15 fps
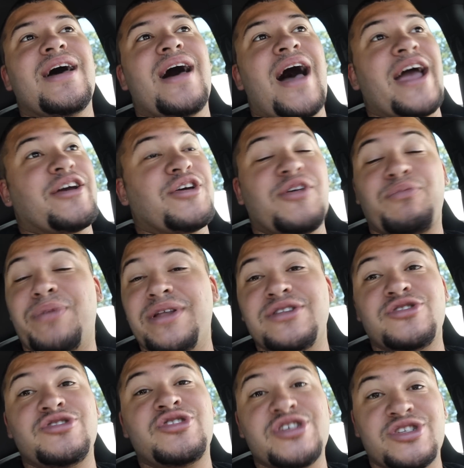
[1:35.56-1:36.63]
I could have
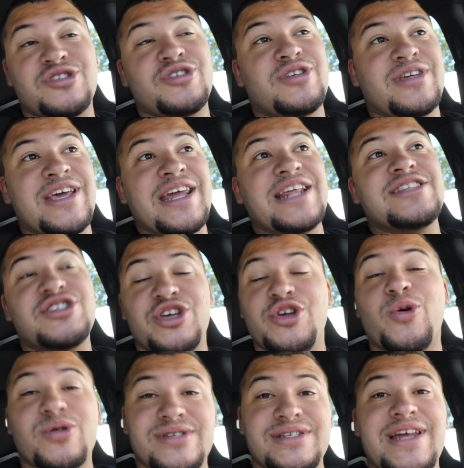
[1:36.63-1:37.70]
been just getting to
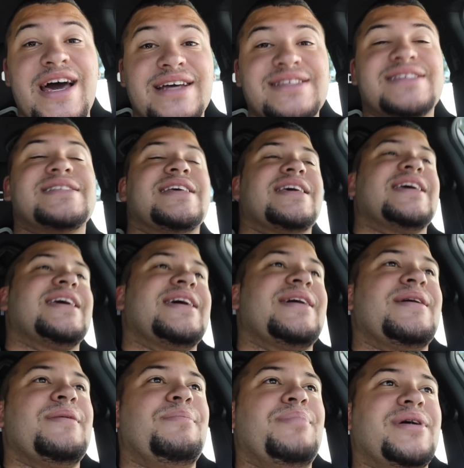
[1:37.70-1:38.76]
yours next.
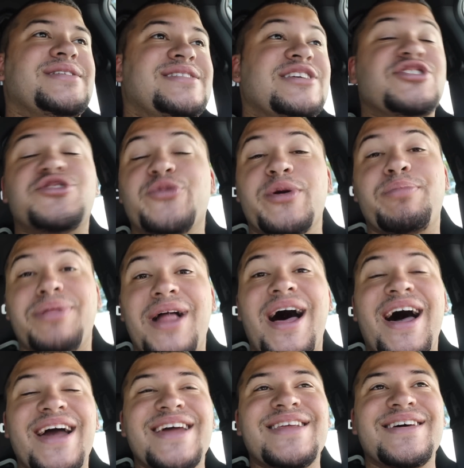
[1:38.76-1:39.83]
But since you
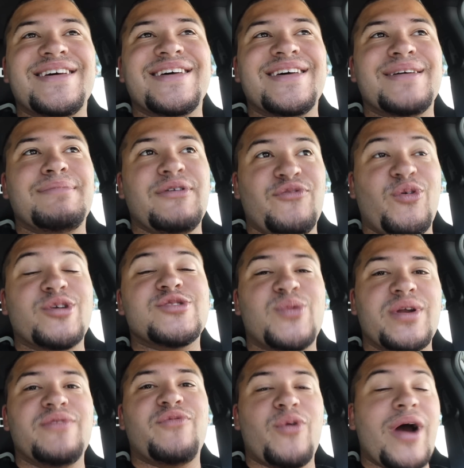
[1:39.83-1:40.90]
replied before
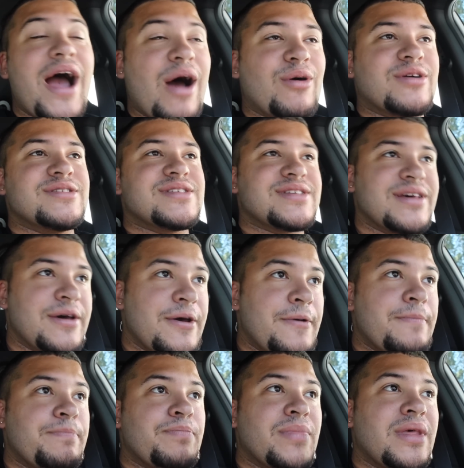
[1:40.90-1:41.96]
24 hours,
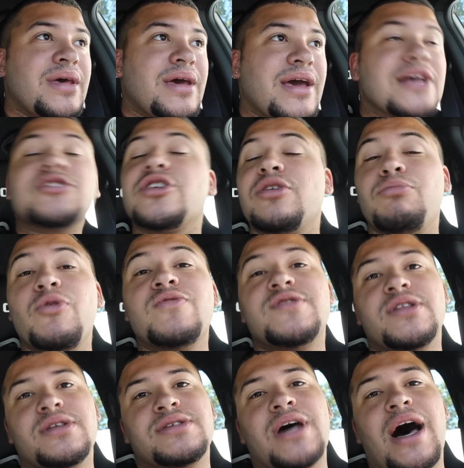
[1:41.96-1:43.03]
it's gonna move
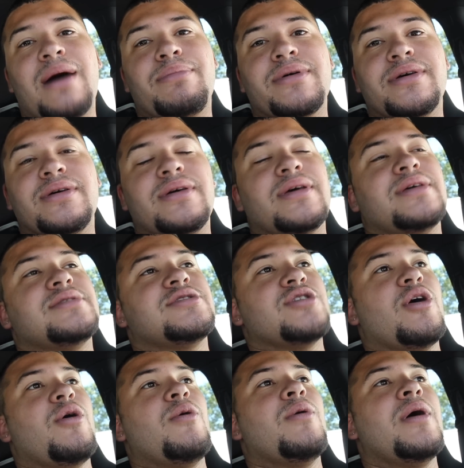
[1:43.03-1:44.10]
to the top.
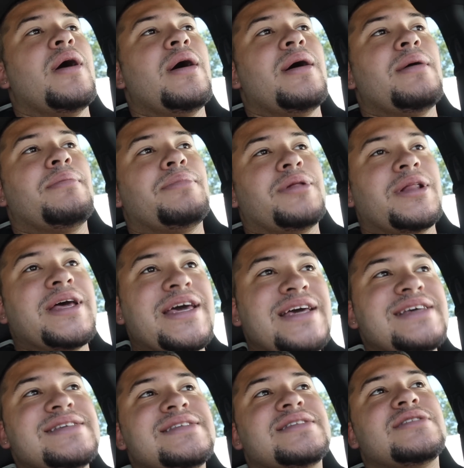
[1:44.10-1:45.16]
So
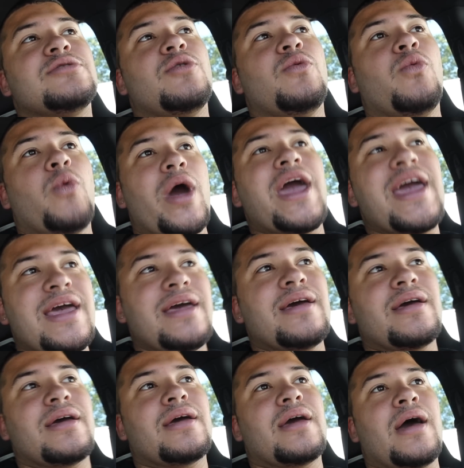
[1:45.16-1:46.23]
please wait.
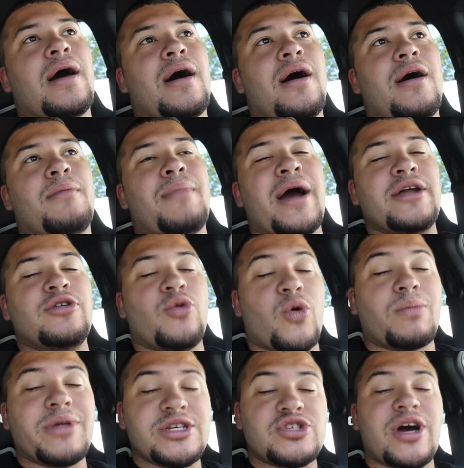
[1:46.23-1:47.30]
I
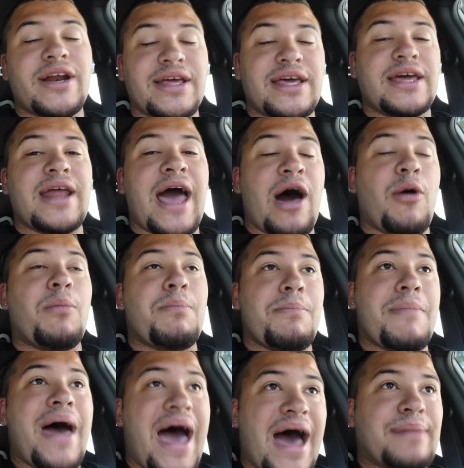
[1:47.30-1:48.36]
normally try to get out
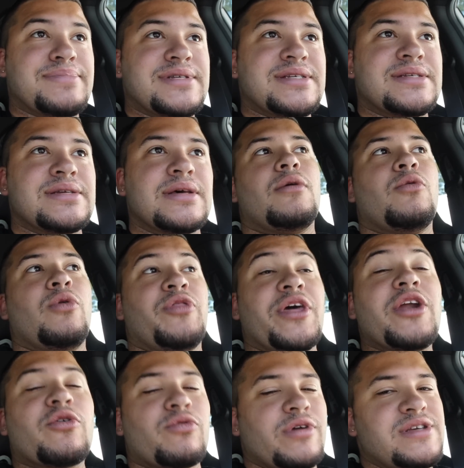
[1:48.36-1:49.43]
maps
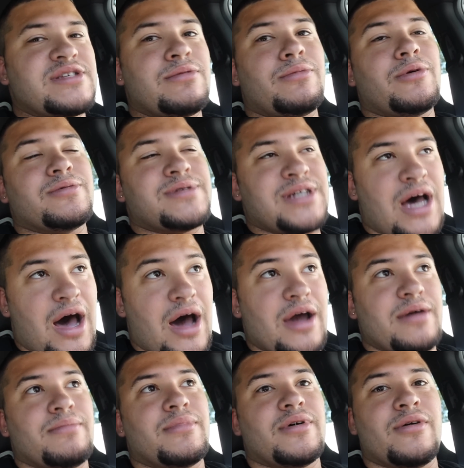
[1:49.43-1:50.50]
within a reasonable
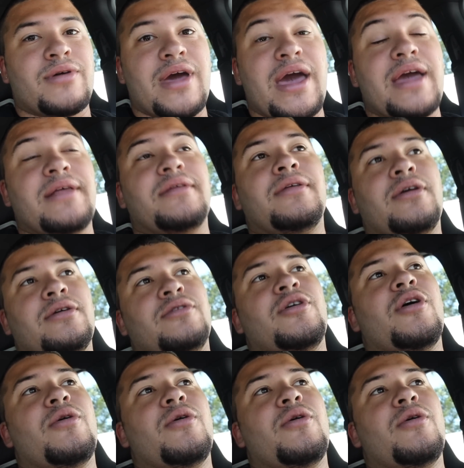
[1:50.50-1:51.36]
time, okay?